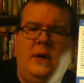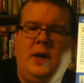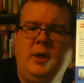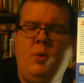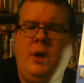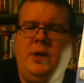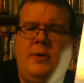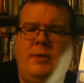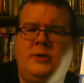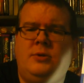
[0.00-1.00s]
Now, the one
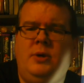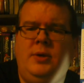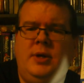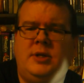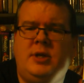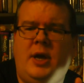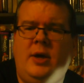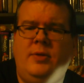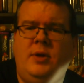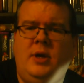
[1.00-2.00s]
difference between this
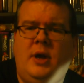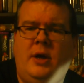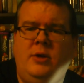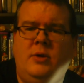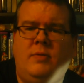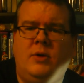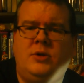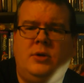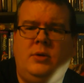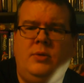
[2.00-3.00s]
and the uh,
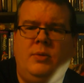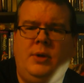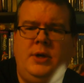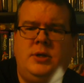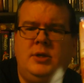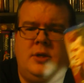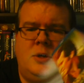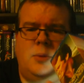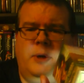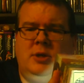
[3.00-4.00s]
Universal releases, I
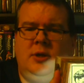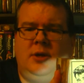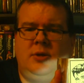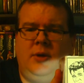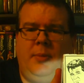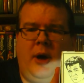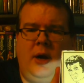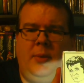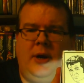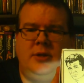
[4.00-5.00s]
should mention also on the
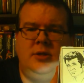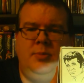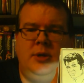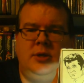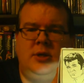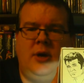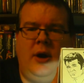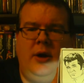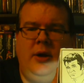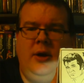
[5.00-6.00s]
bottom, it has his business
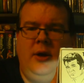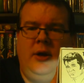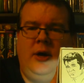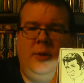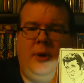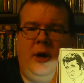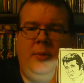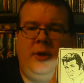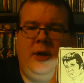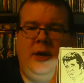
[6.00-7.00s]
card on the bottom
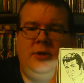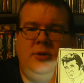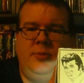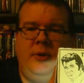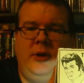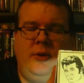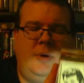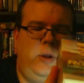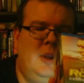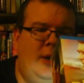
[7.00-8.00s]
of the case, which is pretty
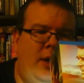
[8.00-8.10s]
cool.